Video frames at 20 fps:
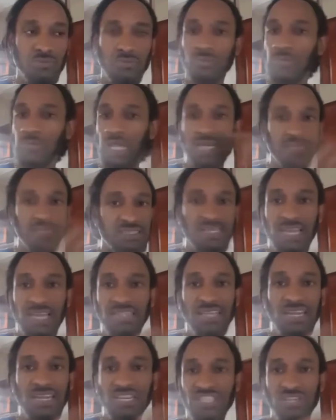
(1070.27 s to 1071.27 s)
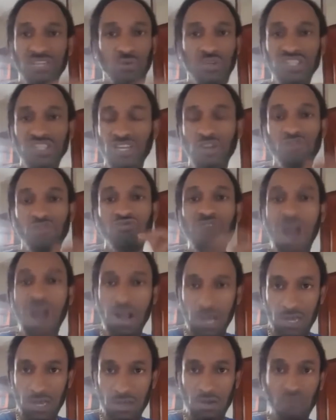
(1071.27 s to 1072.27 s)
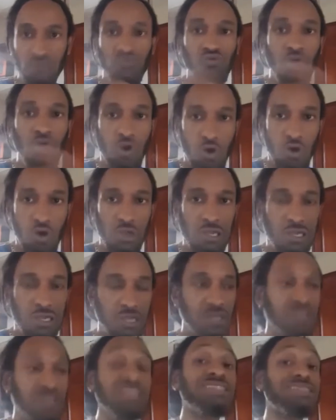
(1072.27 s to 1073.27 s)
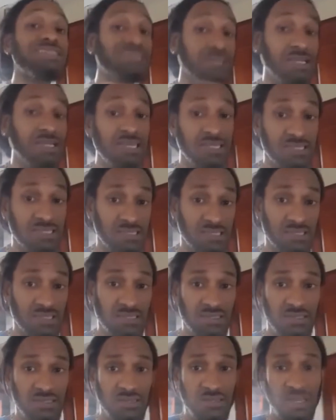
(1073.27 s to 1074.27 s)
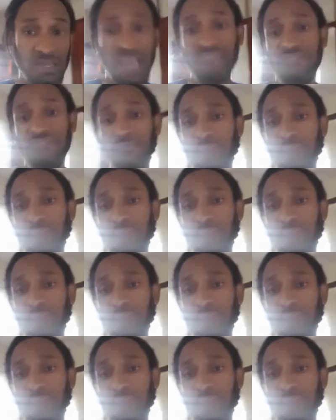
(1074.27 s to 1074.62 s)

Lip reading: A lot of satanic shit was in the rock and roll. It still is. Heavy